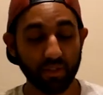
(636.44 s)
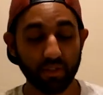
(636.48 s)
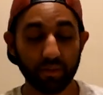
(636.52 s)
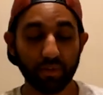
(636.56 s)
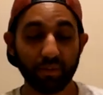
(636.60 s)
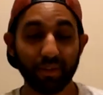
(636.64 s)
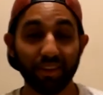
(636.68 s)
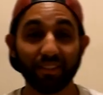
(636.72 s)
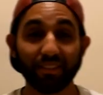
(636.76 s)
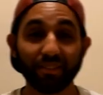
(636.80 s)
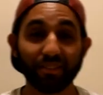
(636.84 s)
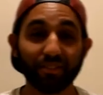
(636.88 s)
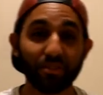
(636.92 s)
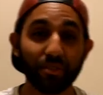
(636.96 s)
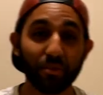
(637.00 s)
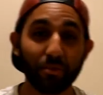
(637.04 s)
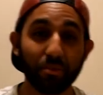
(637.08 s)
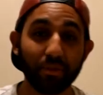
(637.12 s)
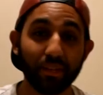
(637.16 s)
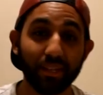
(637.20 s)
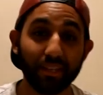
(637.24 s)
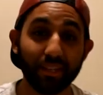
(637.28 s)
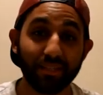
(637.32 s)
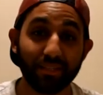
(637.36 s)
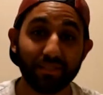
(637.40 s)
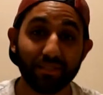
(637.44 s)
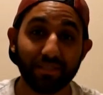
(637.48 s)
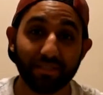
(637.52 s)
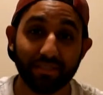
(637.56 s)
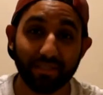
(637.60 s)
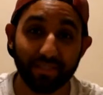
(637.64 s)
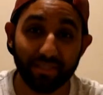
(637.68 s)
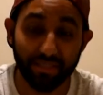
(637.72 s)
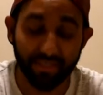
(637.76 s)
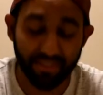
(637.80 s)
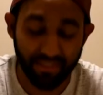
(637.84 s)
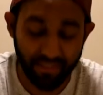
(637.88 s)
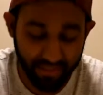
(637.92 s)
We got these two plates.
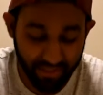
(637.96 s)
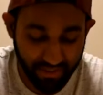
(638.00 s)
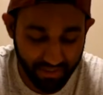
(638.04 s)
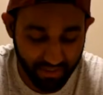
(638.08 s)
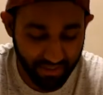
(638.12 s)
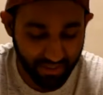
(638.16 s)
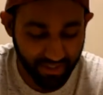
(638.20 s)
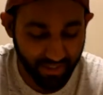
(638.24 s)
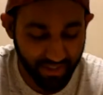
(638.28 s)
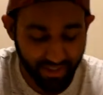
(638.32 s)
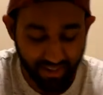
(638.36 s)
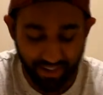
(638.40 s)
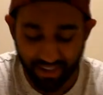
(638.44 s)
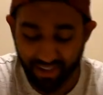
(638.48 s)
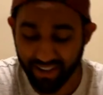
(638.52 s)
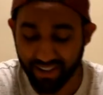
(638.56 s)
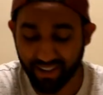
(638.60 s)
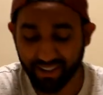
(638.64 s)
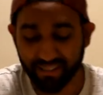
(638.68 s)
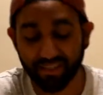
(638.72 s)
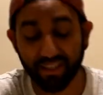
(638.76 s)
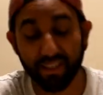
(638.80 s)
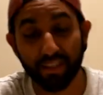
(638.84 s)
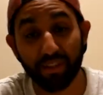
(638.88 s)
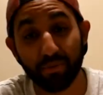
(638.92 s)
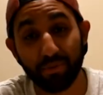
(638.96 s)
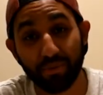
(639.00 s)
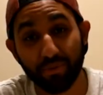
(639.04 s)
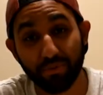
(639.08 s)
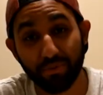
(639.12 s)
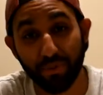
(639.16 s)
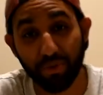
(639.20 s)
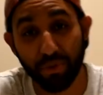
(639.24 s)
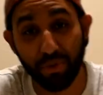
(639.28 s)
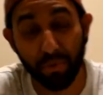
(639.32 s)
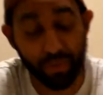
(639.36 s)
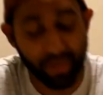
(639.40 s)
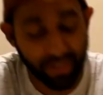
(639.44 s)
I got excited
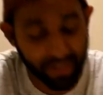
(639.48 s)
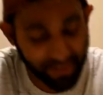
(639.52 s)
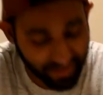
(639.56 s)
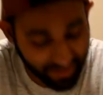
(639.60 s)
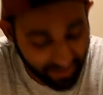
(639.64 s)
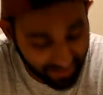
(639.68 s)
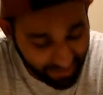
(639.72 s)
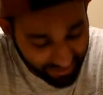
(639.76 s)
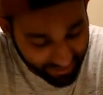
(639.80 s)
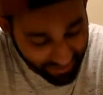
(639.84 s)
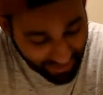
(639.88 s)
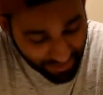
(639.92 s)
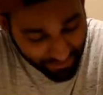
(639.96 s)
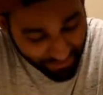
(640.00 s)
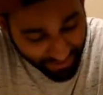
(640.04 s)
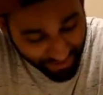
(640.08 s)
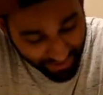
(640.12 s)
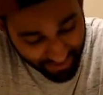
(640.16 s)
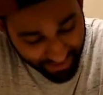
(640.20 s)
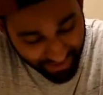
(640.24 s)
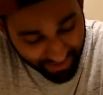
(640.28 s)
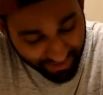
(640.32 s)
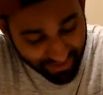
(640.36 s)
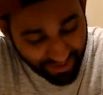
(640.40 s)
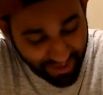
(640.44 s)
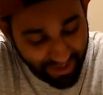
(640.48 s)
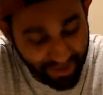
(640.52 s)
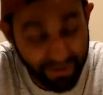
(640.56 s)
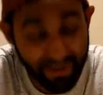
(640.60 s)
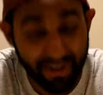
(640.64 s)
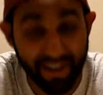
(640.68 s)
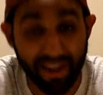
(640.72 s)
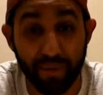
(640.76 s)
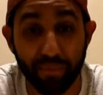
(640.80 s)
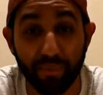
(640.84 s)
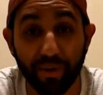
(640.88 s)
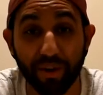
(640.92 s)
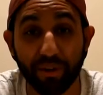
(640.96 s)
before because I found out that you
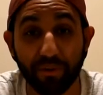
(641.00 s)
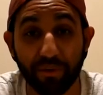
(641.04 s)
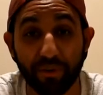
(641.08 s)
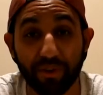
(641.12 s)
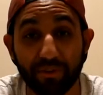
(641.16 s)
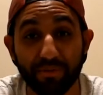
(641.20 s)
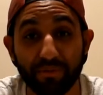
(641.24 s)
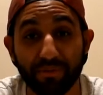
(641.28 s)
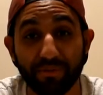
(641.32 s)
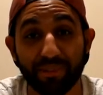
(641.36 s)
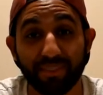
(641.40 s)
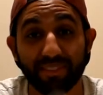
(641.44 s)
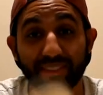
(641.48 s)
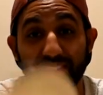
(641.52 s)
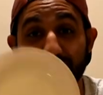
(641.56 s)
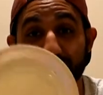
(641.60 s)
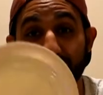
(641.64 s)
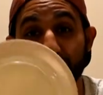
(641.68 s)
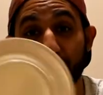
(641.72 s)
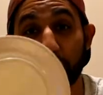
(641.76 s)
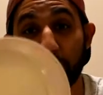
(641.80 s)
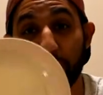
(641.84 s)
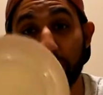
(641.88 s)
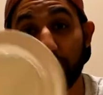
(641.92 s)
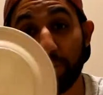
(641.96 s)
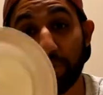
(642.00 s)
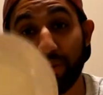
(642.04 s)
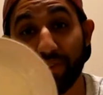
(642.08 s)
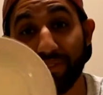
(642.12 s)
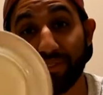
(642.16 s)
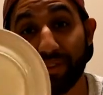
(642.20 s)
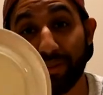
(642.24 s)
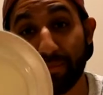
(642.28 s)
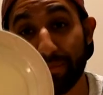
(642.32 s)
can't microwave. It says don't microwave in